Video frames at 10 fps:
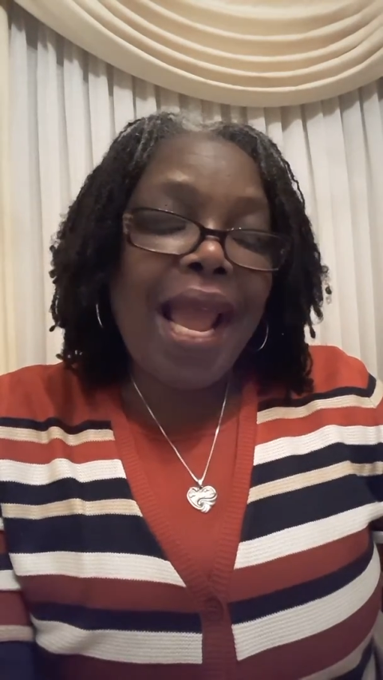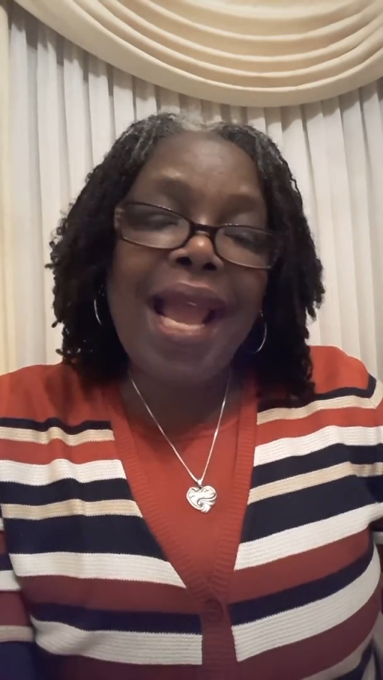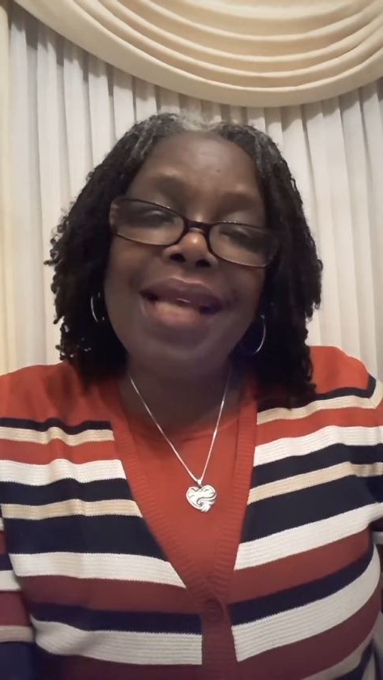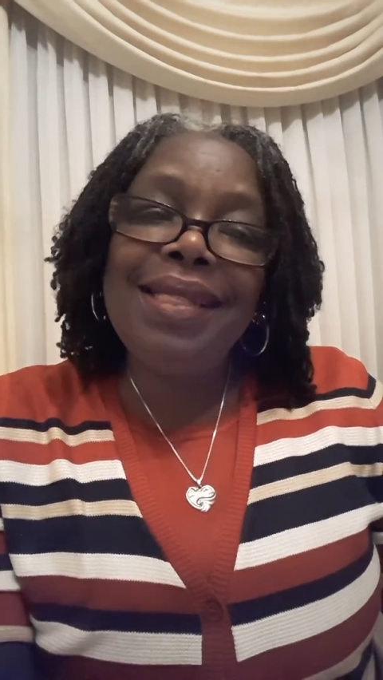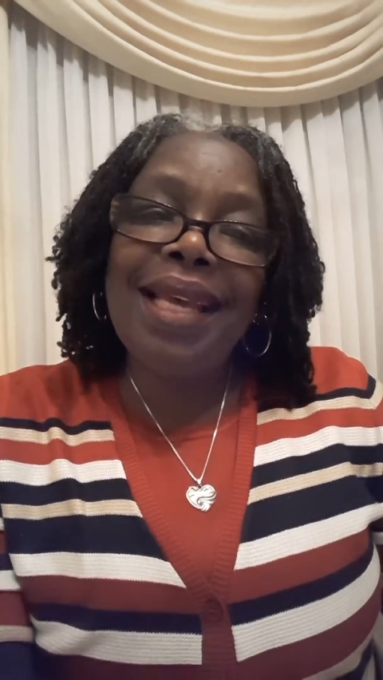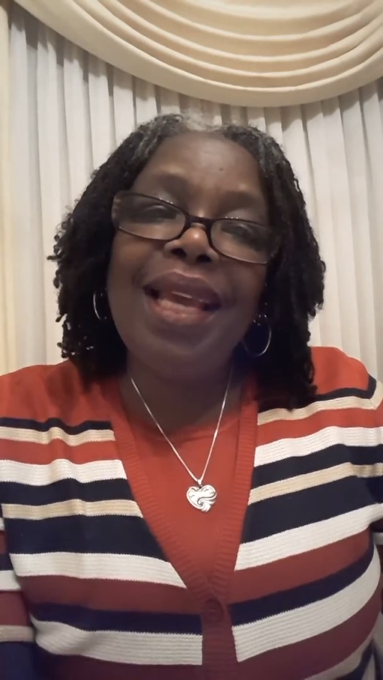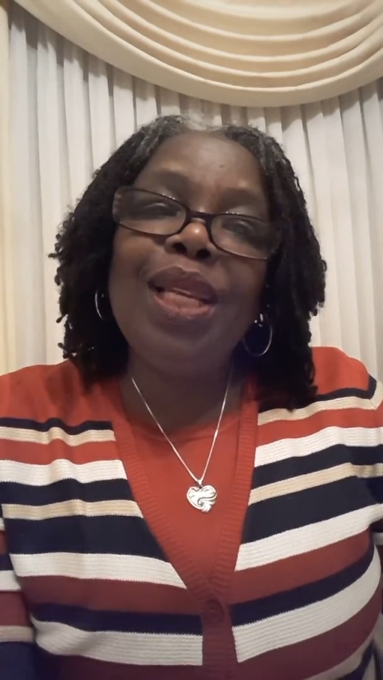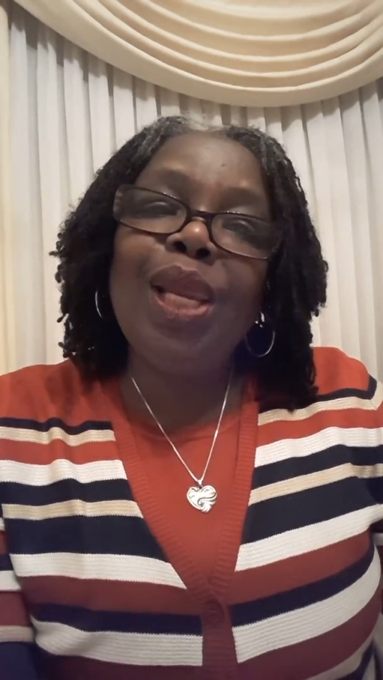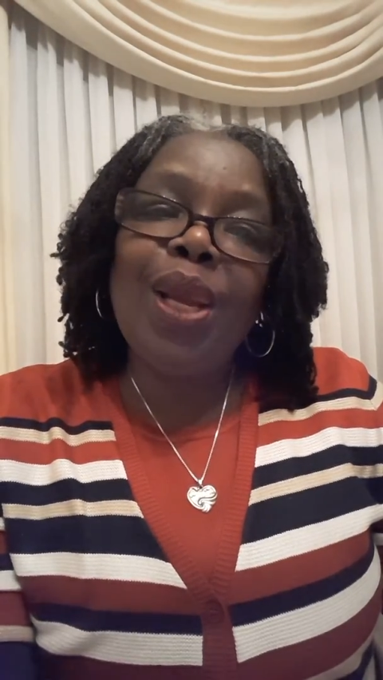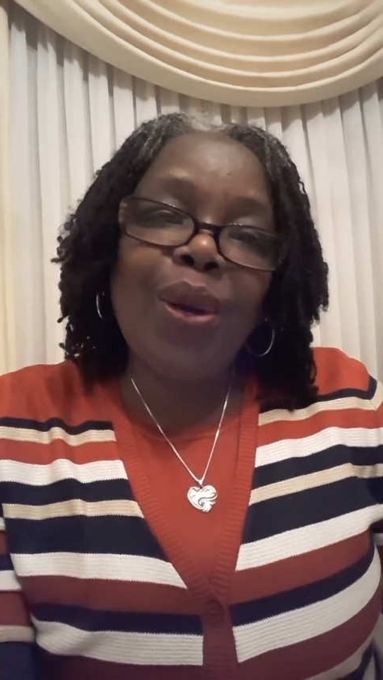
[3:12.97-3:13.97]
as a
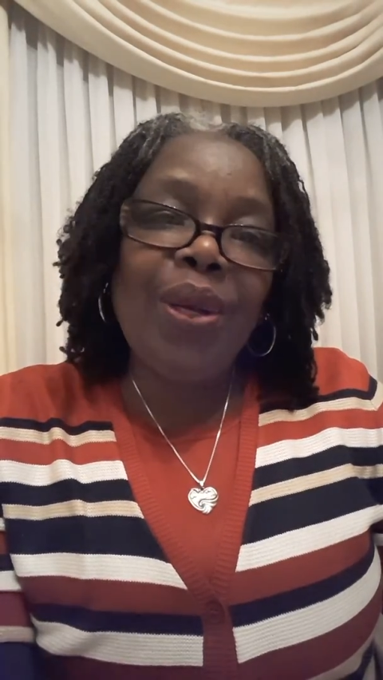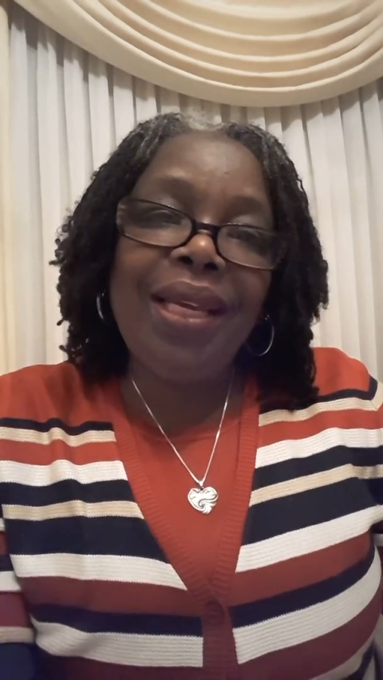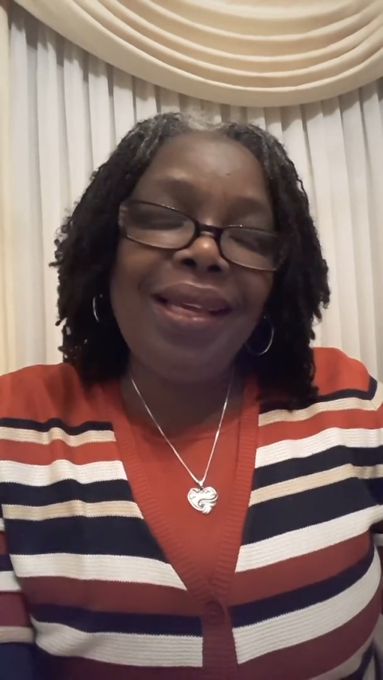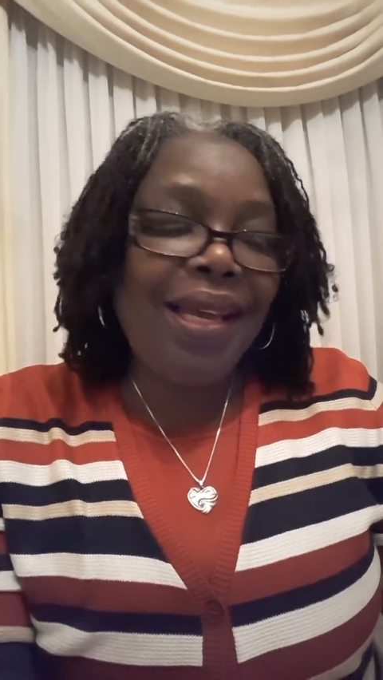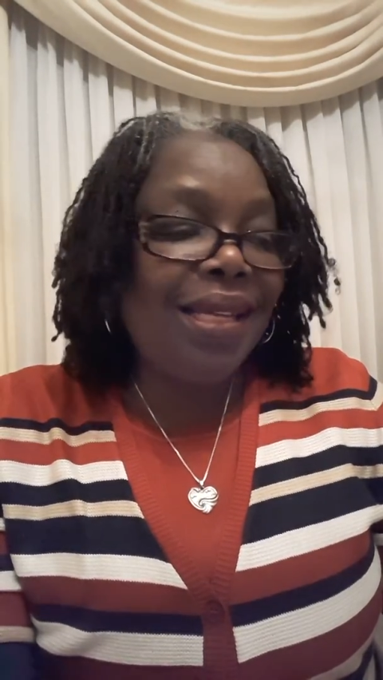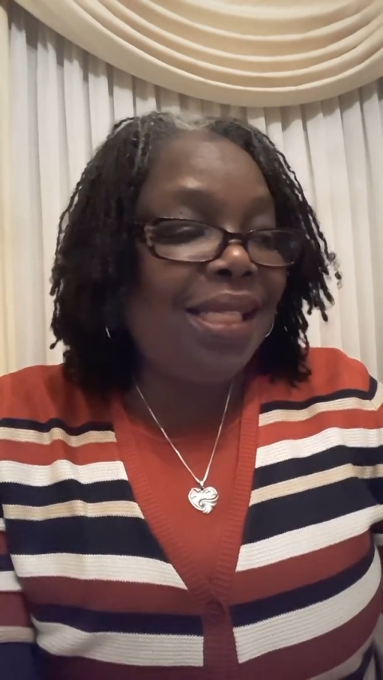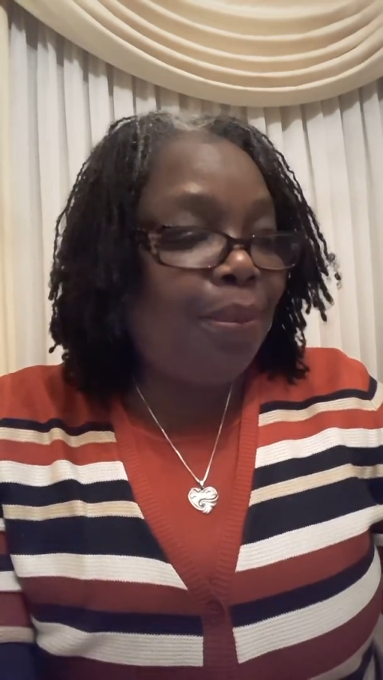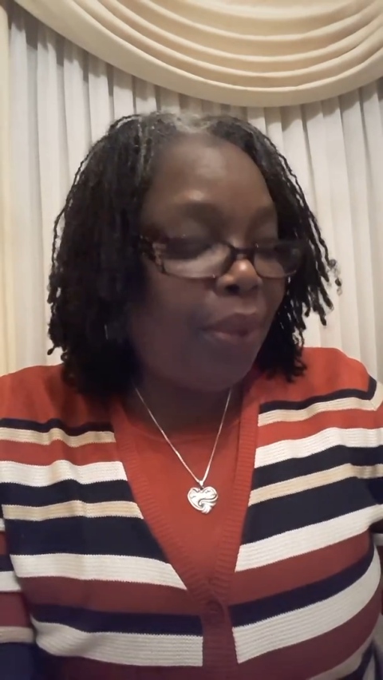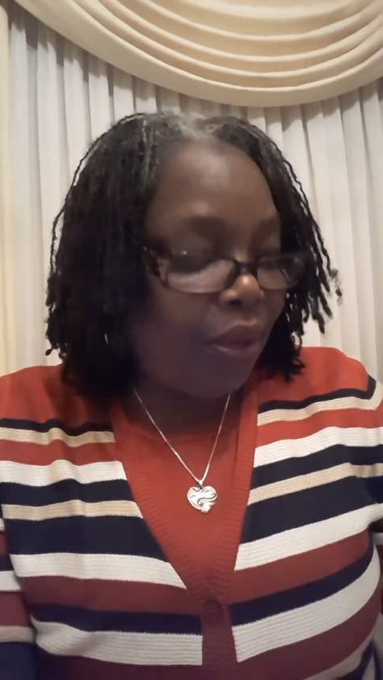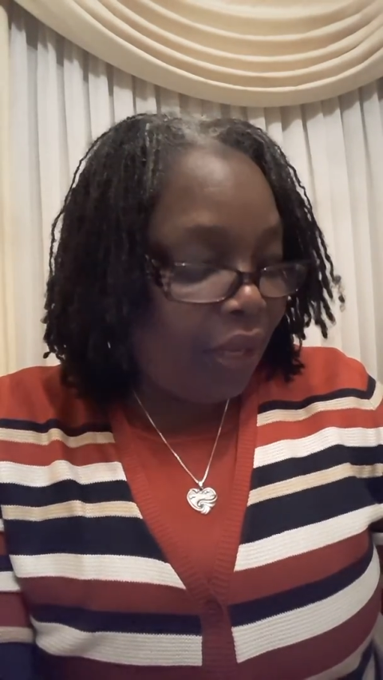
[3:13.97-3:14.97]
learning
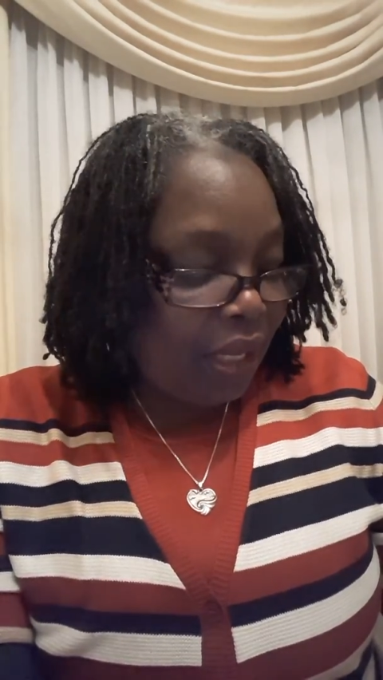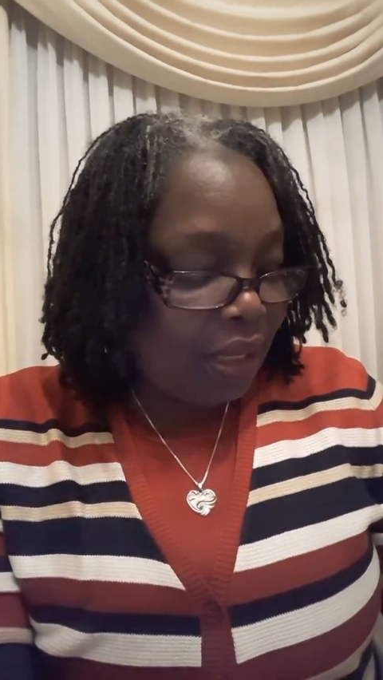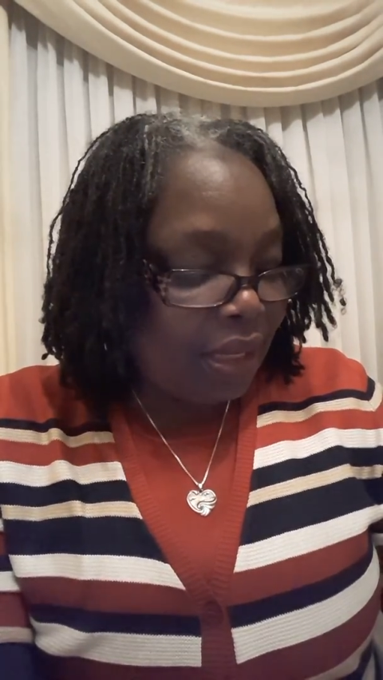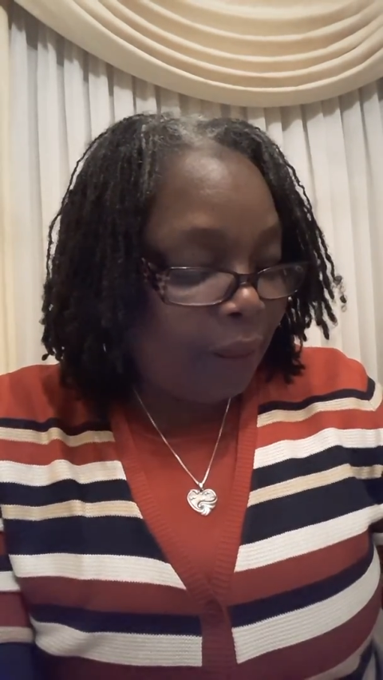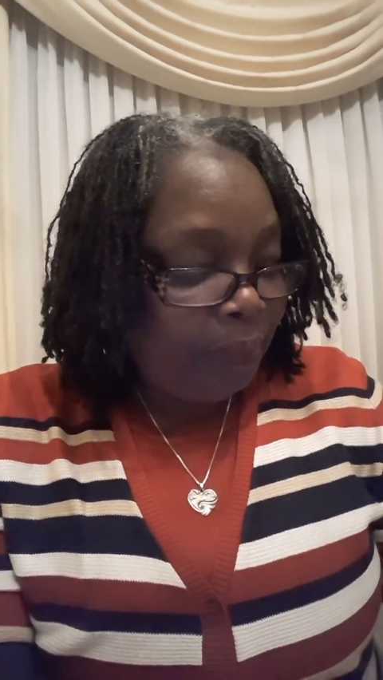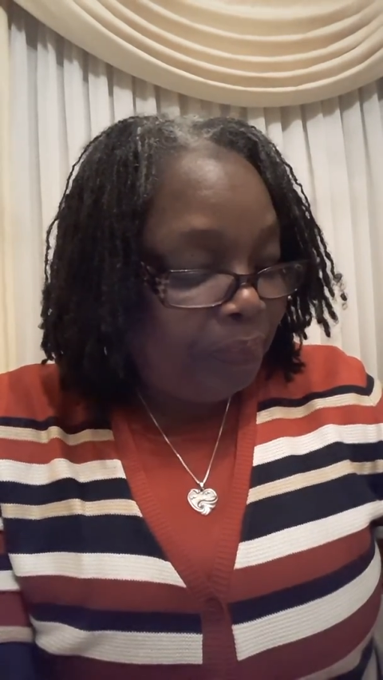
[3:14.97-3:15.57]
experience.